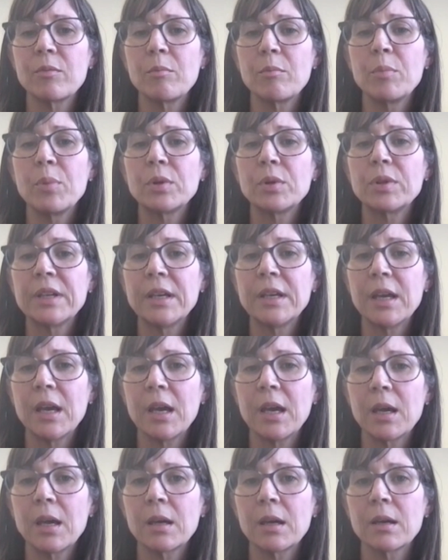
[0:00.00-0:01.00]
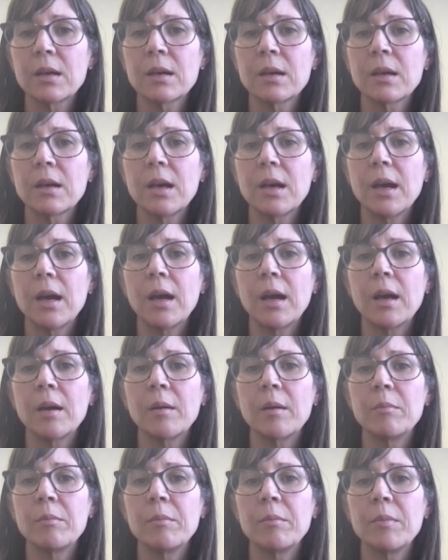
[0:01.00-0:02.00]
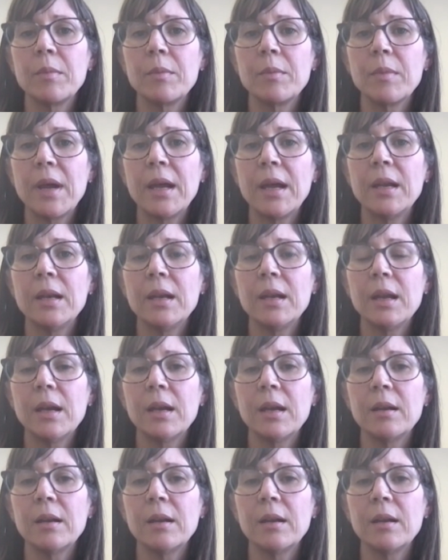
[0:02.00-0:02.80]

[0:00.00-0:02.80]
bullying and